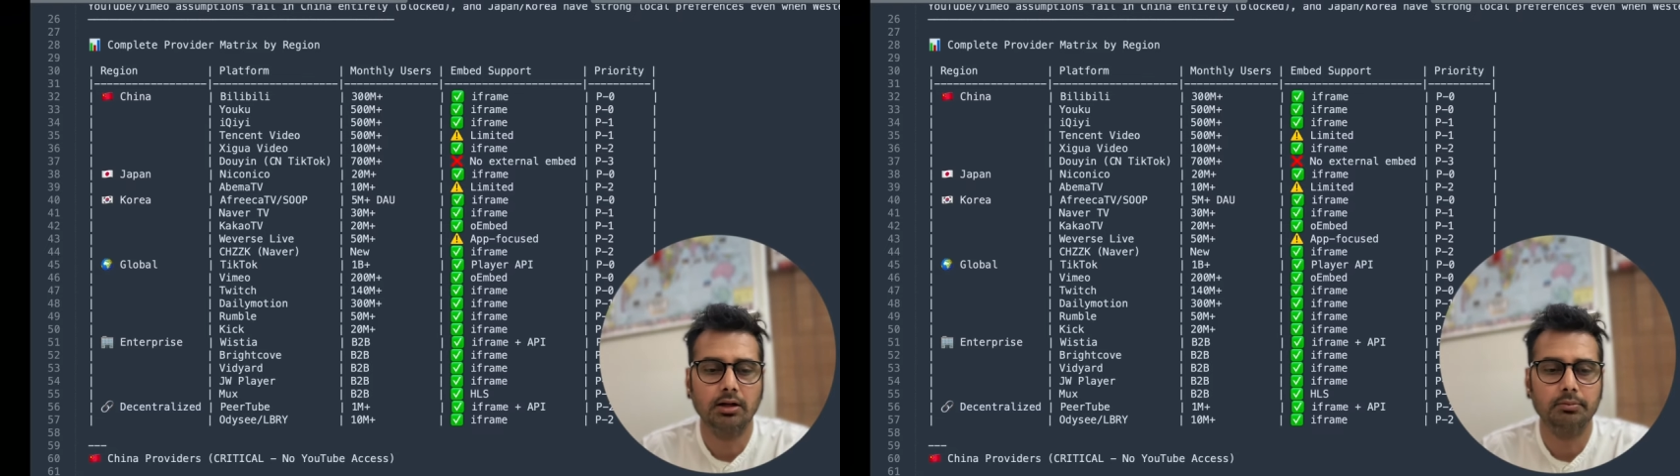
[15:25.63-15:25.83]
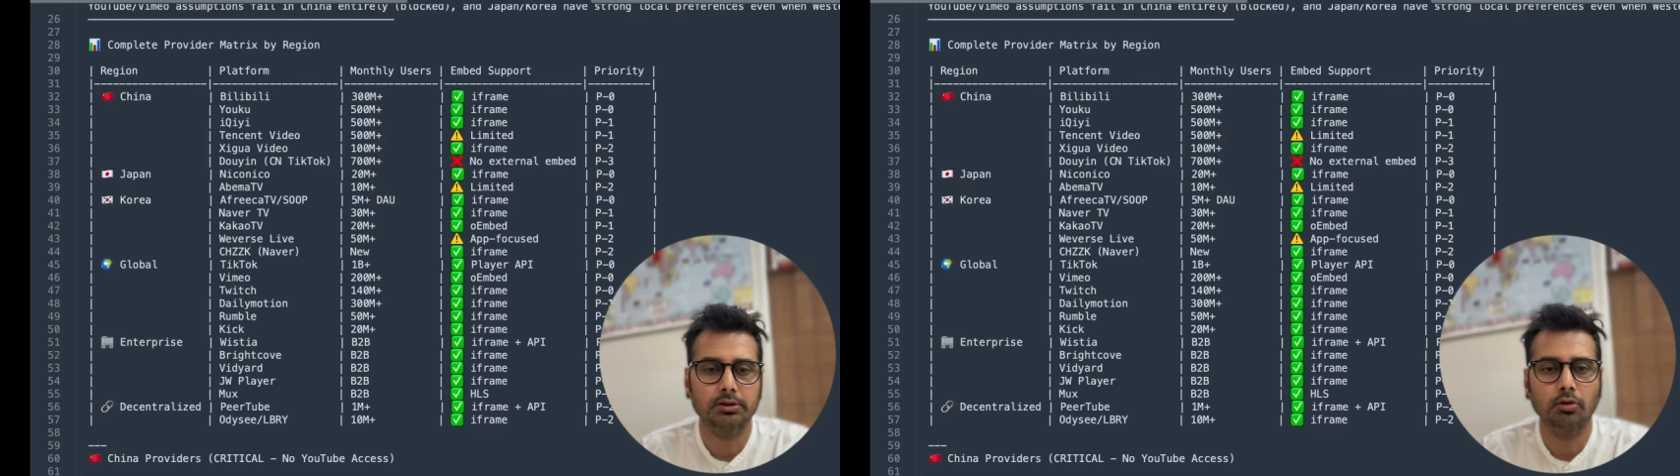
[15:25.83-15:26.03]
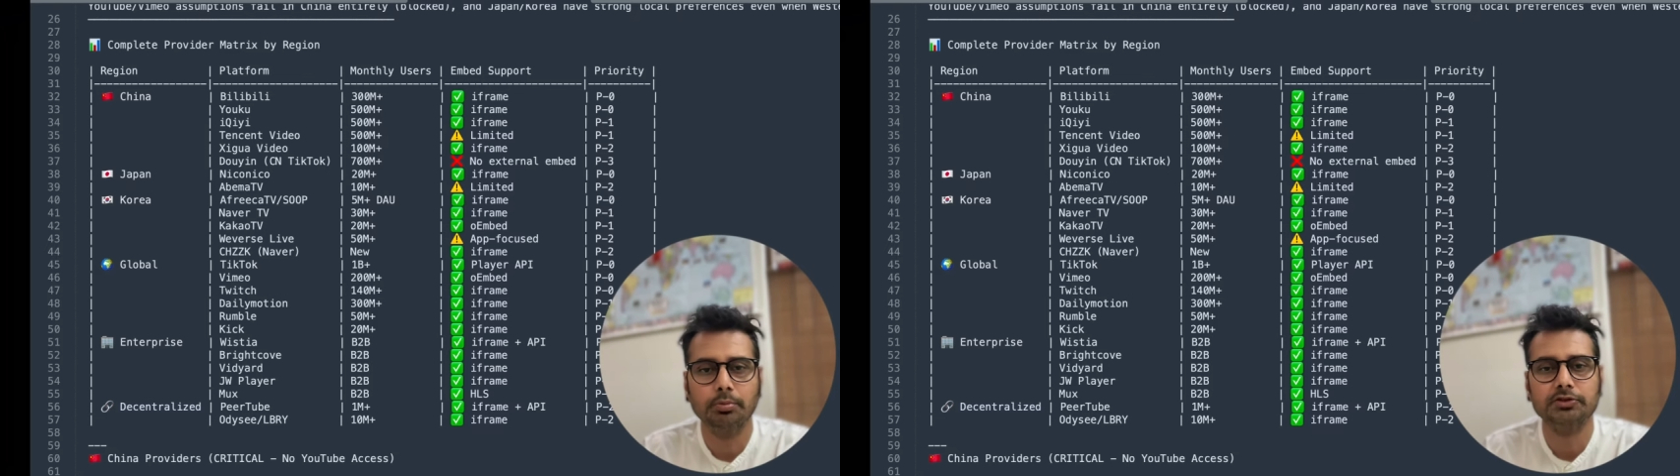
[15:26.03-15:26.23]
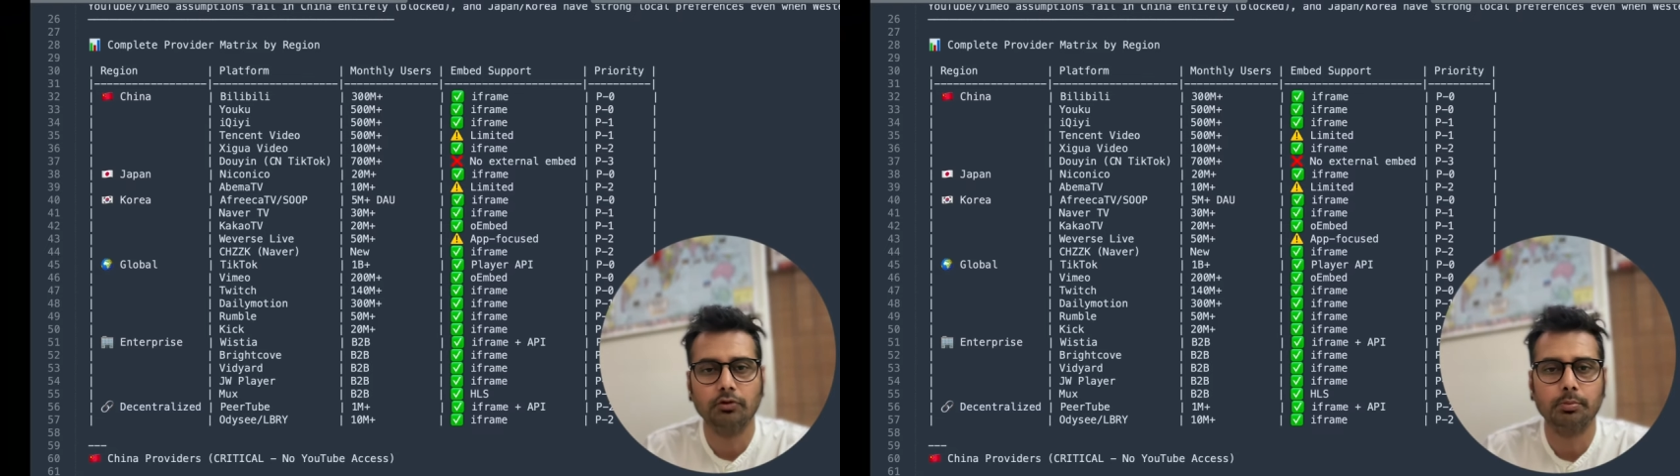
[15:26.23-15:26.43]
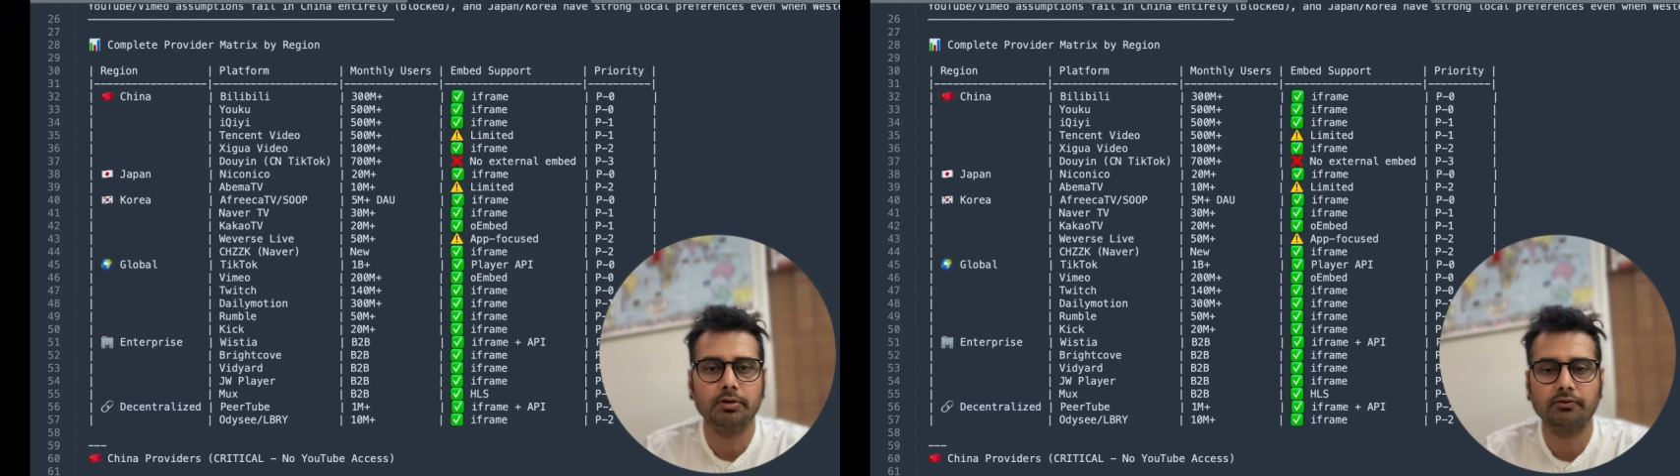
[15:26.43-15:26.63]
but Opus
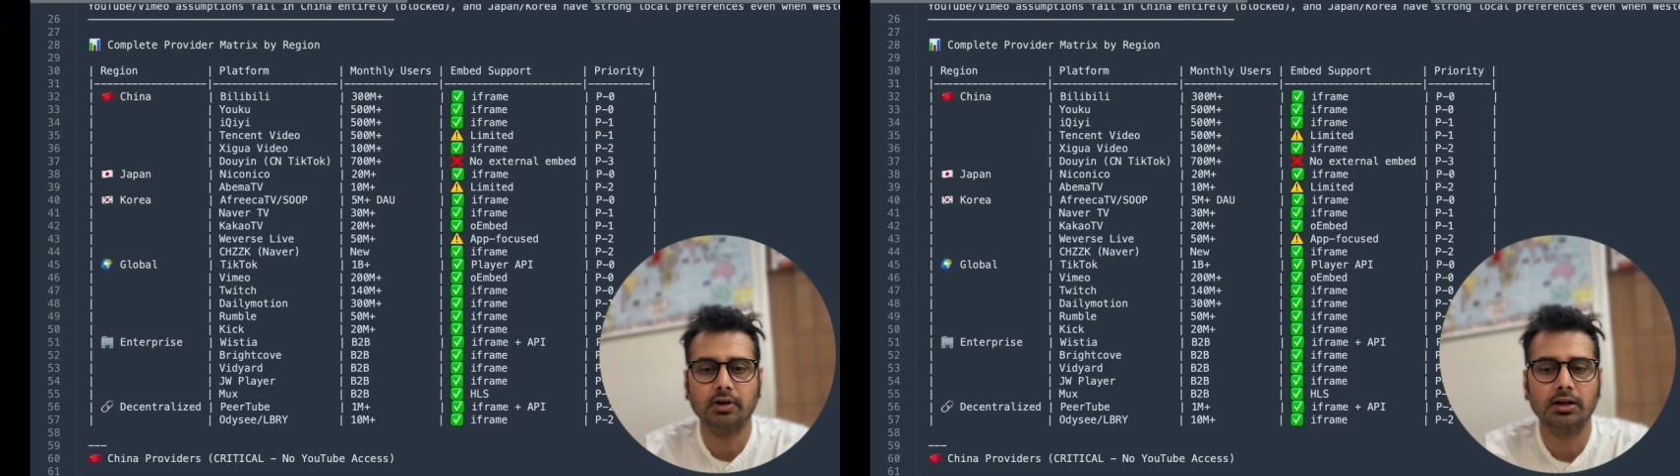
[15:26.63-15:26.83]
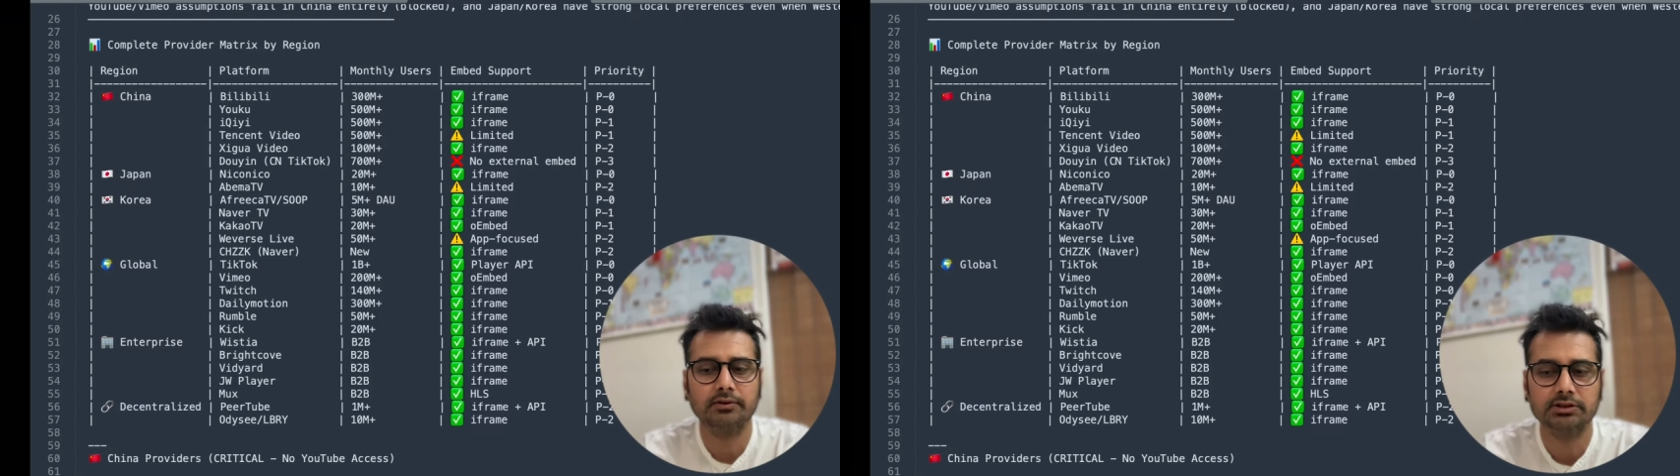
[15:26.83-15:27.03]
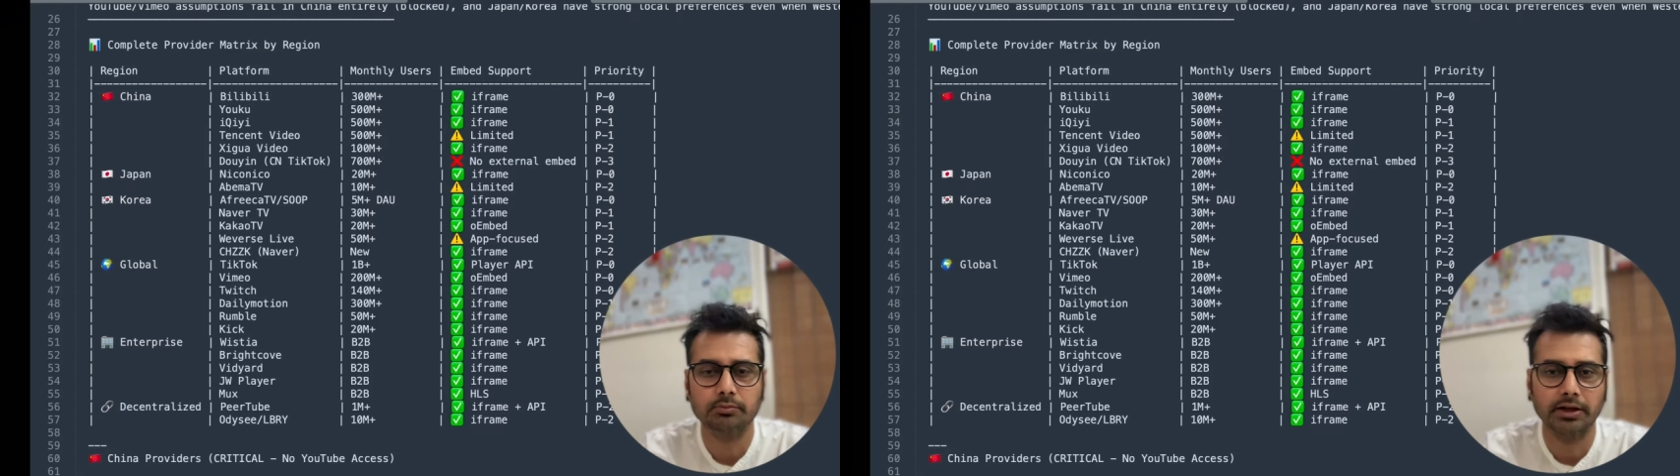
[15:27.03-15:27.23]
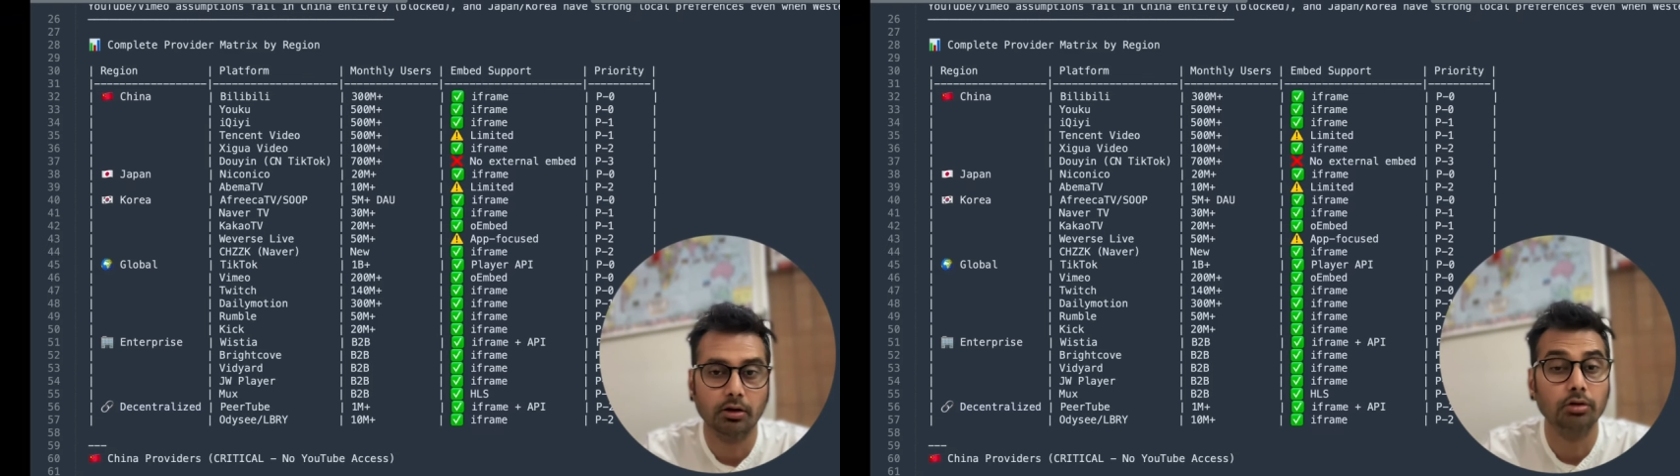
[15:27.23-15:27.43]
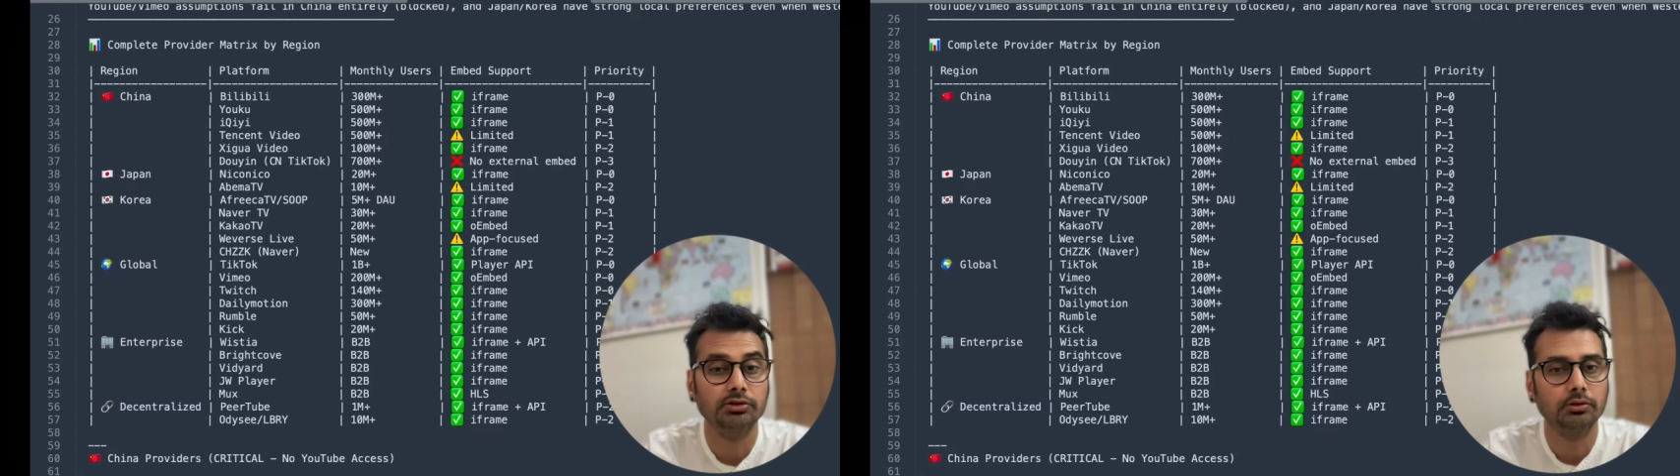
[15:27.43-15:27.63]
4.5 is my
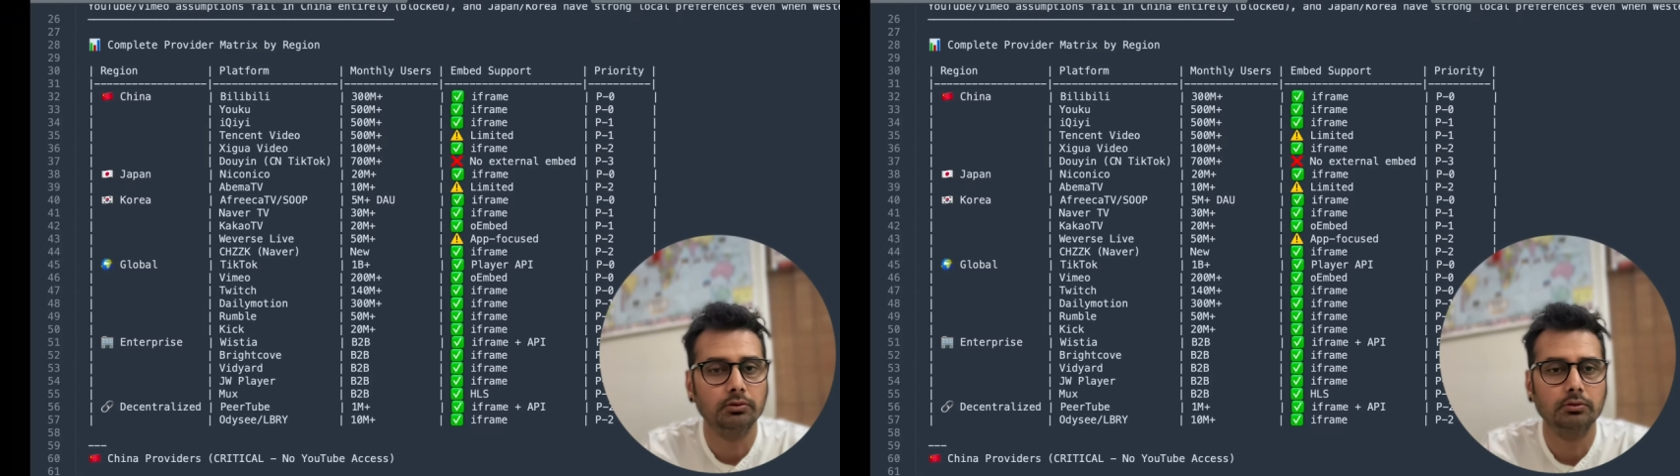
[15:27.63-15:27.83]
go-to